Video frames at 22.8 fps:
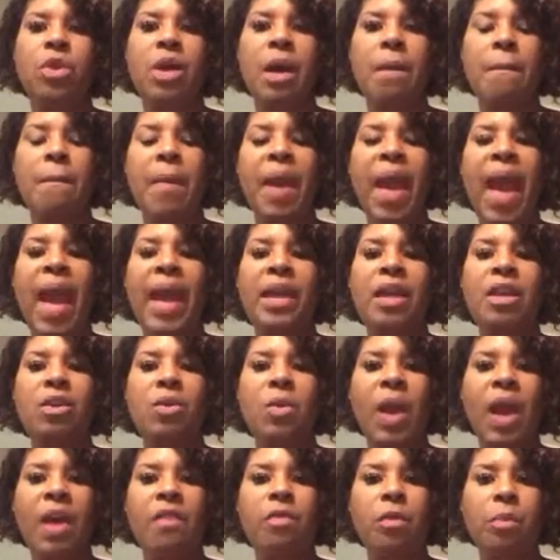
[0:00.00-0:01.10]
Come back and
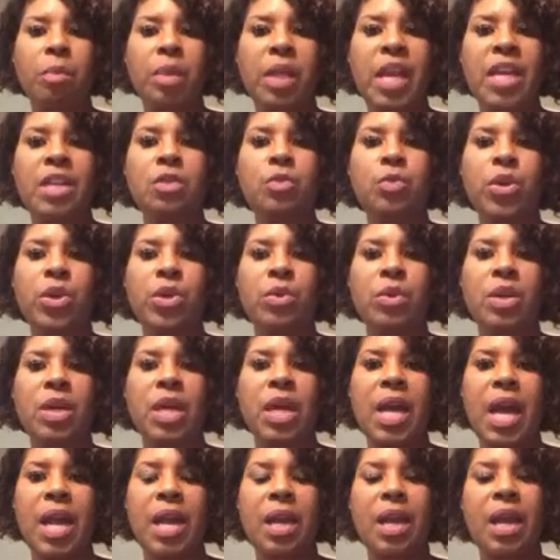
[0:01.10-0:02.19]
you have a place where you can
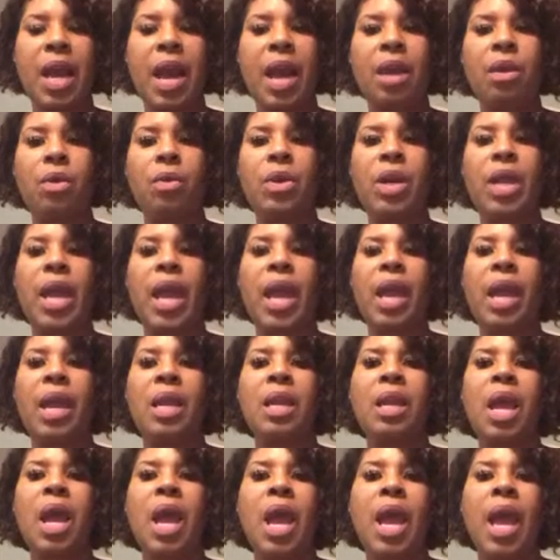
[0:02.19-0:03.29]
kind of
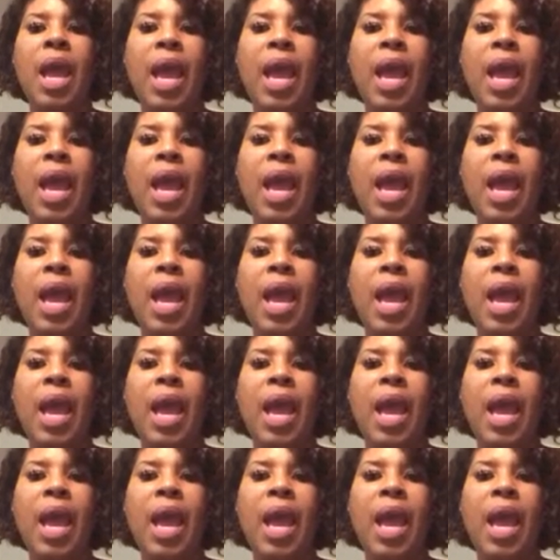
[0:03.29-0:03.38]
congregate